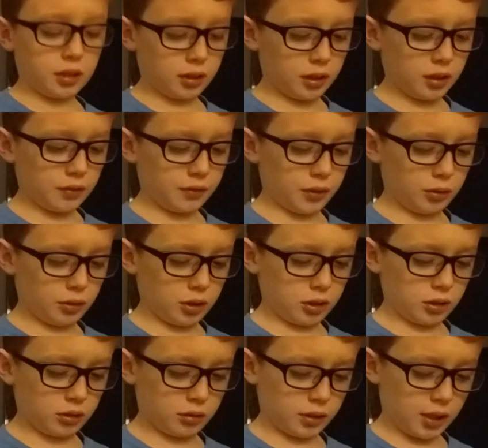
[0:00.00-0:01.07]
if you
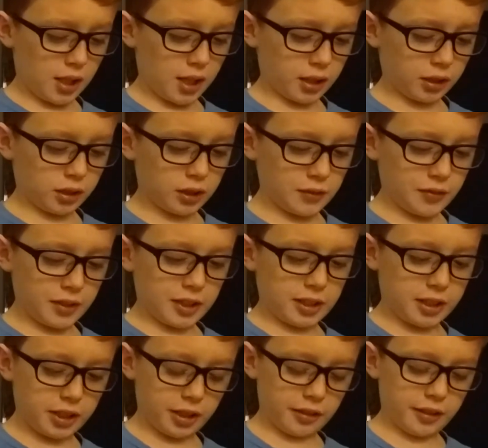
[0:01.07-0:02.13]
know, I love this
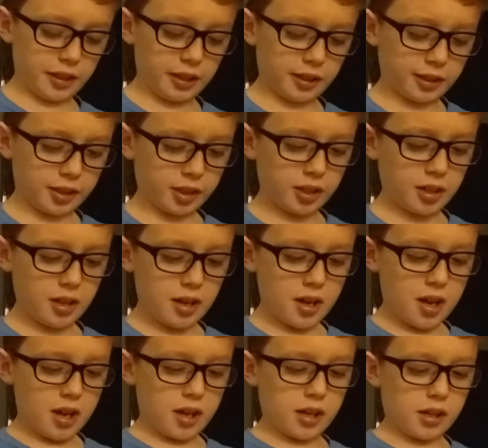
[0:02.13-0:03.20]
series.
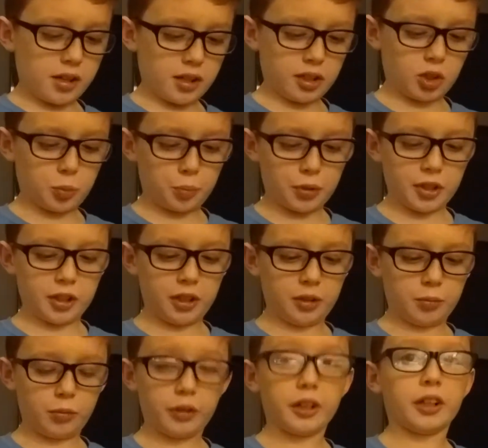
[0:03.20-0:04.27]
It's pretty
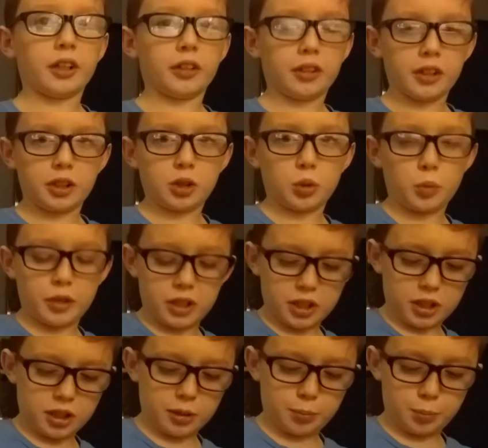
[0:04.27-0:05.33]
weird and
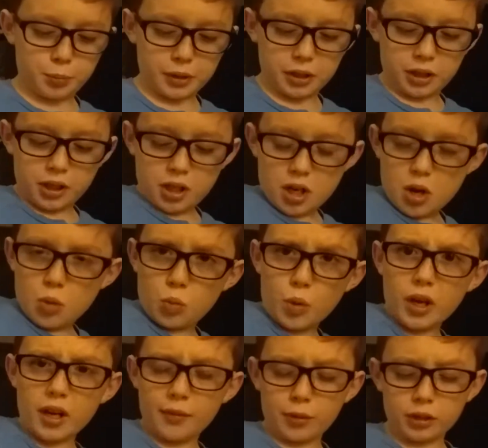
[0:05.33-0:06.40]
twisted, but
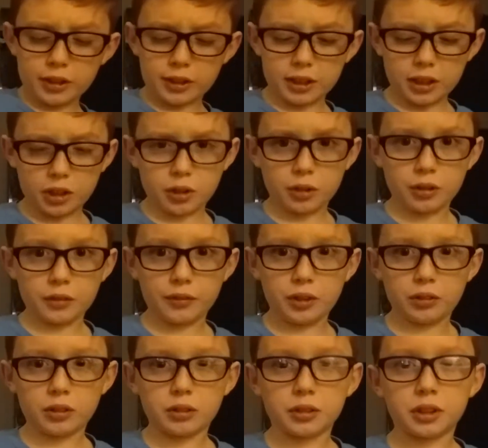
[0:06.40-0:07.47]
whatever. Let's get to the review.
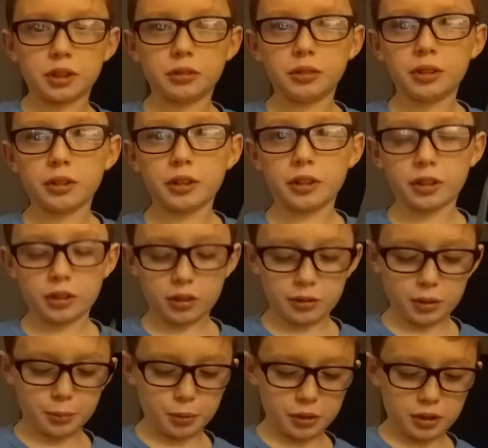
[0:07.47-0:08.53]
Oh shoot, you already saw what
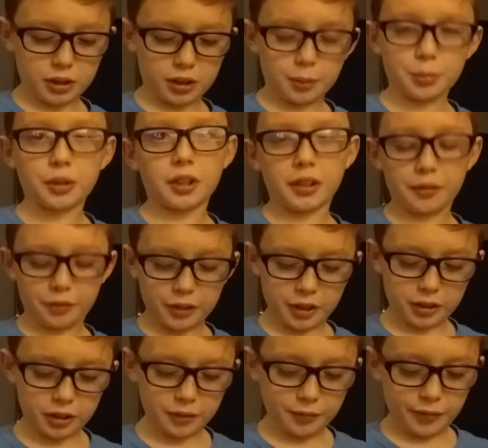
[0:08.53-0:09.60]
I'm putting on. I'm putting on the Freddy
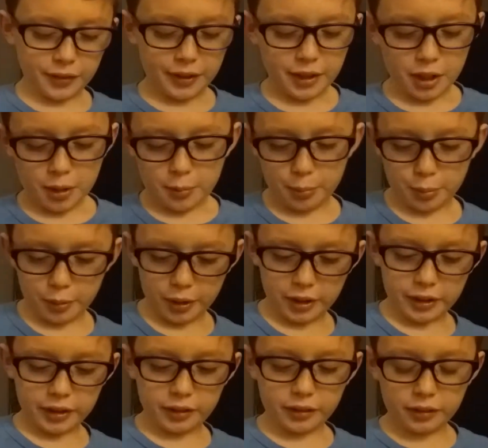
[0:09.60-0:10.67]
glove.
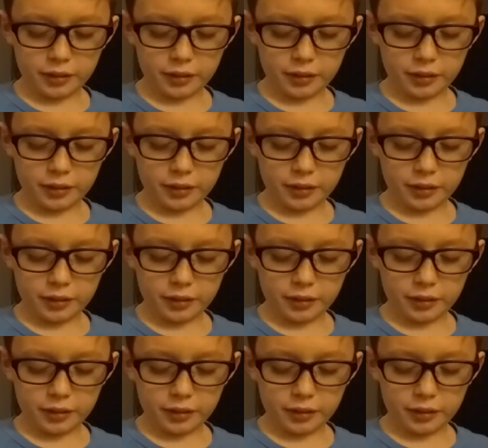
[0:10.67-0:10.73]
but